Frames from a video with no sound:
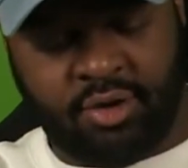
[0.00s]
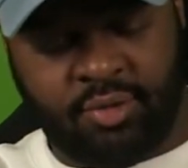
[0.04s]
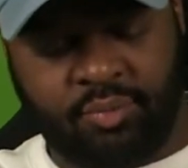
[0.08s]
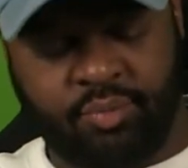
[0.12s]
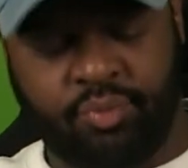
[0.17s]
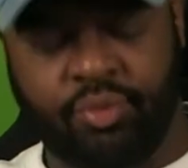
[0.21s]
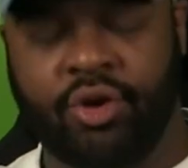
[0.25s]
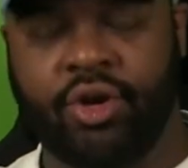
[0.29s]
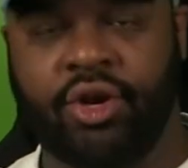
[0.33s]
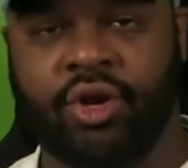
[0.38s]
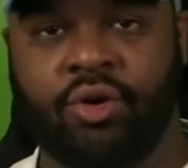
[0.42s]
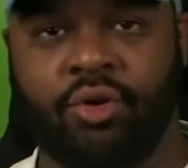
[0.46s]

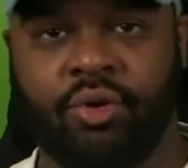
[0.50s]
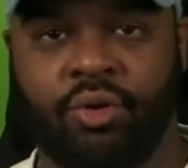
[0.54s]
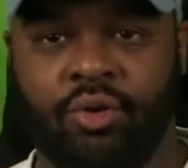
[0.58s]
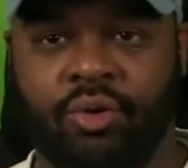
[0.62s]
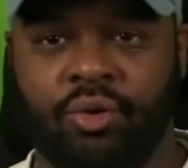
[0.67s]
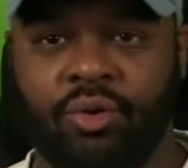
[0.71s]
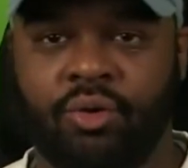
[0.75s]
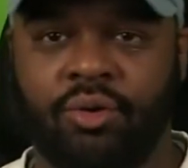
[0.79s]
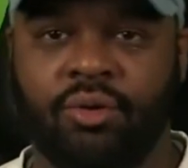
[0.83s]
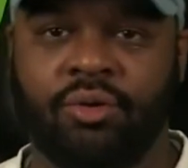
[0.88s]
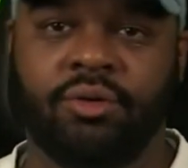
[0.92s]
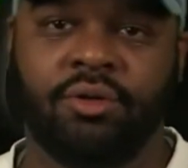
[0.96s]
pretty
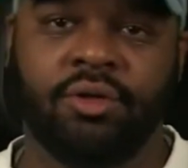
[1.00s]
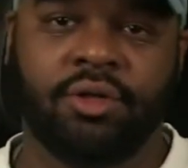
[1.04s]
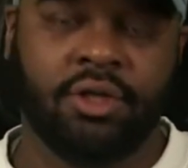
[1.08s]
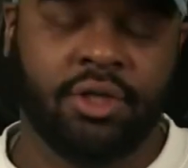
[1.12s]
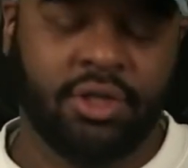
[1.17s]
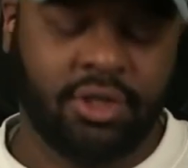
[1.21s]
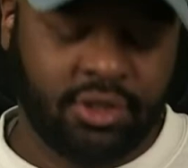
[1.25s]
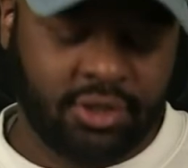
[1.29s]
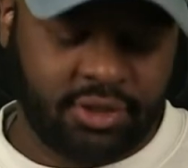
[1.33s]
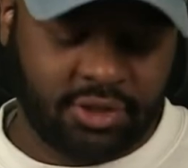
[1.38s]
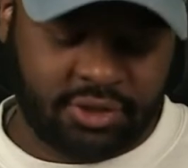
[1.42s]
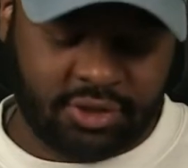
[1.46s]
cool.
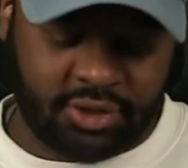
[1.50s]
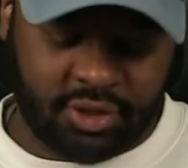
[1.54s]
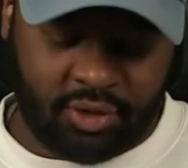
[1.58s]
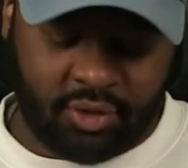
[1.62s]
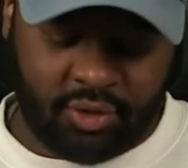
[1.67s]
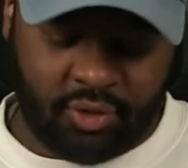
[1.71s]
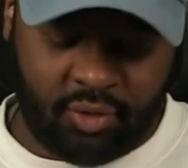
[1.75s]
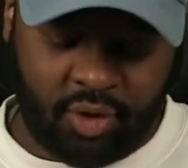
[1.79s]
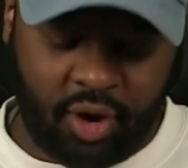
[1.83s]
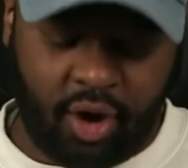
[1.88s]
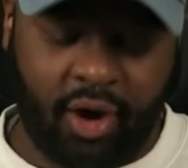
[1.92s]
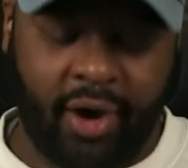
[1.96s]

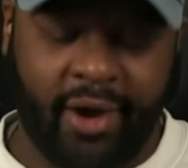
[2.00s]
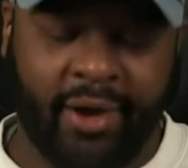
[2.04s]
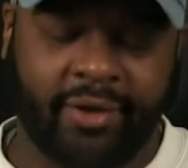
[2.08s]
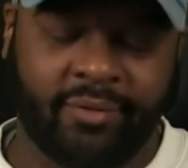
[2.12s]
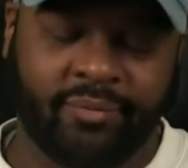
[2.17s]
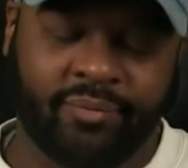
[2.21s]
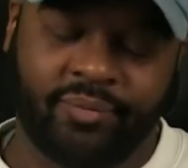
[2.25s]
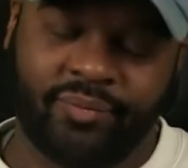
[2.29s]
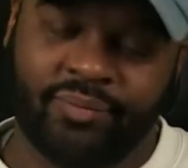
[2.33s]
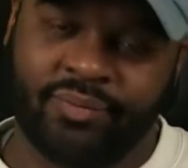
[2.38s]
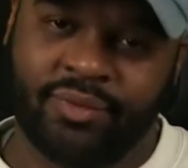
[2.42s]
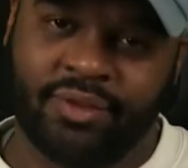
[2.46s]
So, all right.
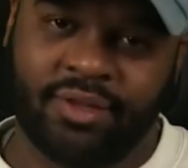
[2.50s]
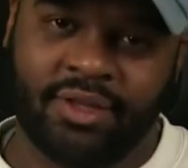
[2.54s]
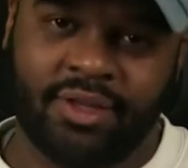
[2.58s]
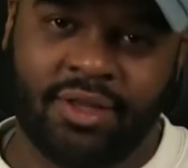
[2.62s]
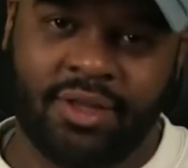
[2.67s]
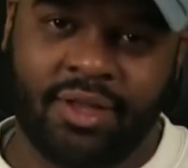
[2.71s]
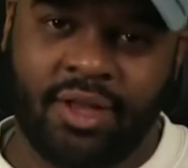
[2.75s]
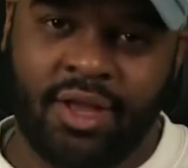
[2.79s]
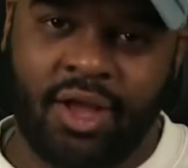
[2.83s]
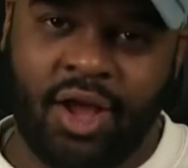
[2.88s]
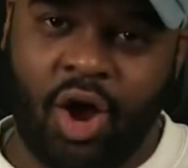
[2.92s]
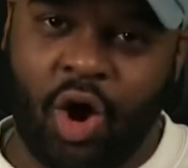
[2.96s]

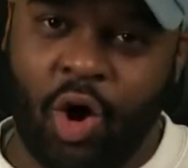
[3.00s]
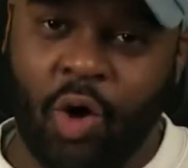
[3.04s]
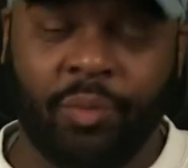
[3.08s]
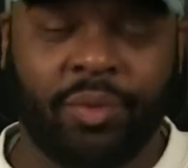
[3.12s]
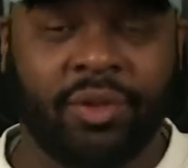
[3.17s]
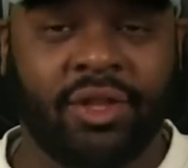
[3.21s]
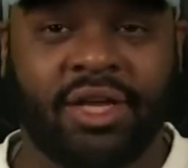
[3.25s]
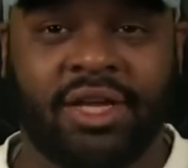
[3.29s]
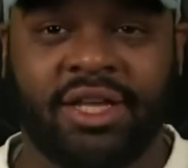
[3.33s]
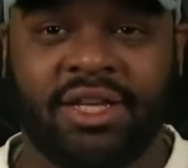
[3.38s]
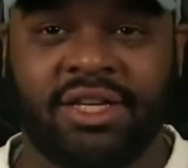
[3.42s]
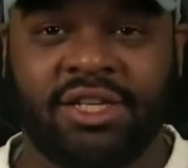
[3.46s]
Hoping
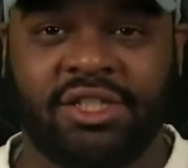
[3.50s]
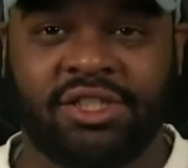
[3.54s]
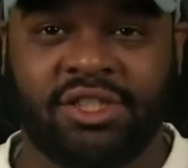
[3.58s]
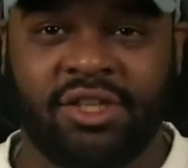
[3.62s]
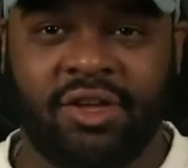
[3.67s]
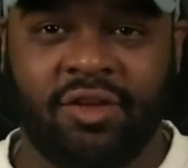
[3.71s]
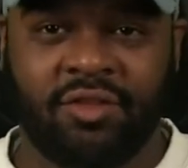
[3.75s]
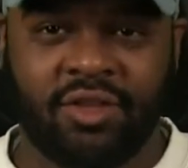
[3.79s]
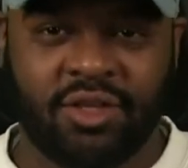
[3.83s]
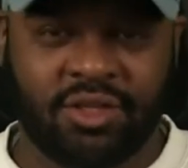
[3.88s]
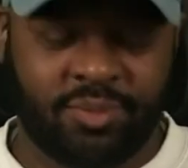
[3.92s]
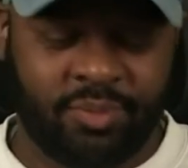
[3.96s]
the condition
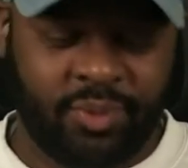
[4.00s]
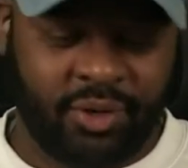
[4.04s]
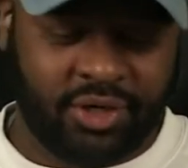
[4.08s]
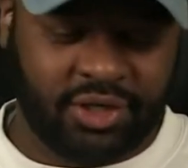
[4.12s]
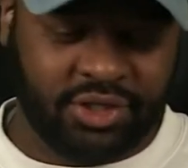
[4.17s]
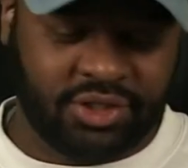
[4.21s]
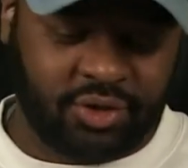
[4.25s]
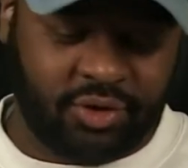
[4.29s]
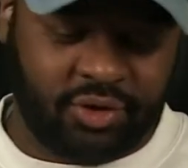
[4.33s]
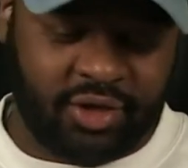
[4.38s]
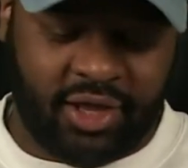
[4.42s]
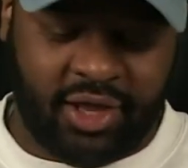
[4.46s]
of this book
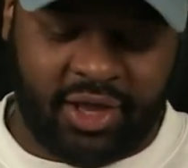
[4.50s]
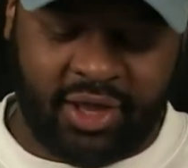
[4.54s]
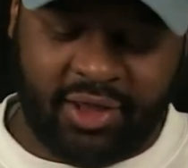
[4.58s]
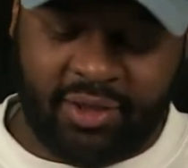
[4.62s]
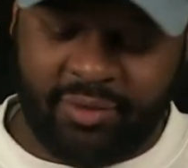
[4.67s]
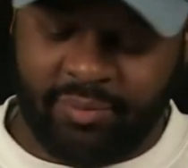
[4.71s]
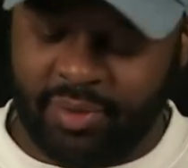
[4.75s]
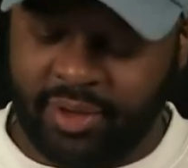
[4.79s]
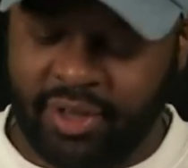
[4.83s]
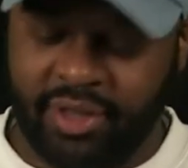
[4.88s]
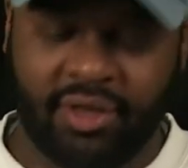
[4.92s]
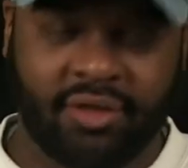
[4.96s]
is okay,
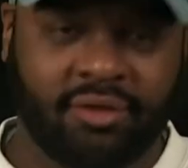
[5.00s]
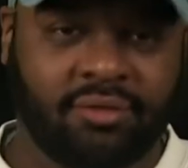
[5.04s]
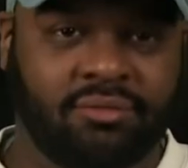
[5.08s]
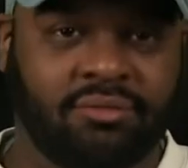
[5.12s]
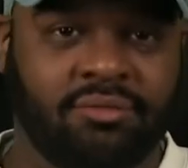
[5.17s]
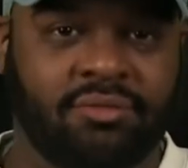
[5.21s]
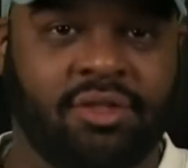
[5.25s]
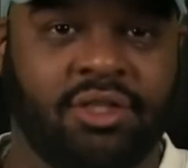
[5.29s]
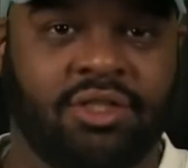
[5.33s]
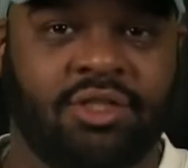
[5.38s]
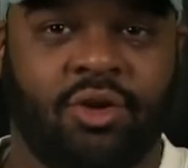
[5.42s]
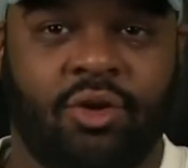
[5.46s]
but
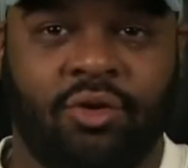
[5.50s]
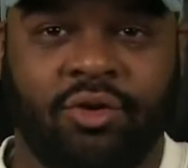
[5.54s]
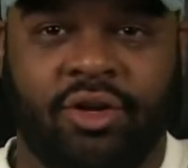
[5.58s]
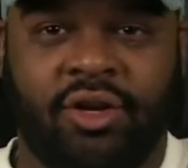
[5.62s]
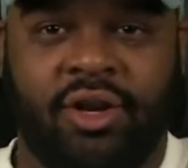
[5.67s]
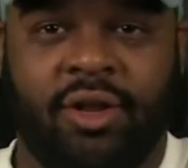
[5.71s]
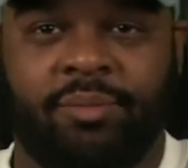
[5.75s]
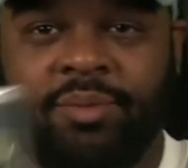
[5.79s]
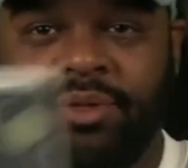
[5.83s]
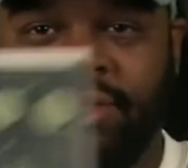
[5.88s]
let's hold it up